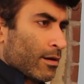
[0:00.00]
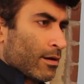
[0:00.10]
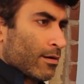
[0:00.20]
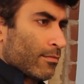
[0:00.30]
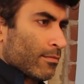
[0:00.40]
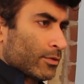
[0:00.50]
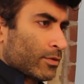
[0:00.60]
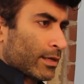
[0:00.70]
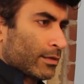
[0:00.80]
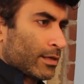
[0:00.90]
um,
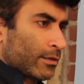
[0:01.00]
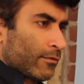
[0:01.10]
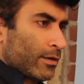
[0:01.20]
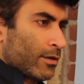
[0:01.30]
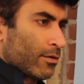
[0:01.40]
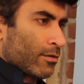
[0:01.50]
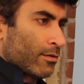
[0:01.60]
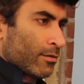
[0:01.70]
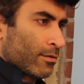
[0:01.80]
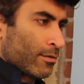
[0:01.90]
so I can take the video.
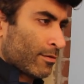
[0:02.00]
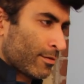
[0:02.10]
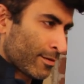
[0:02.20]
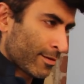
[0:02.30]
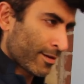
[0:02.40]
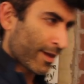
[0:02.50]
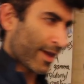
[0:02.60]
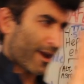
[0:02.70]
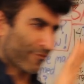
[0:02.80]
Hey,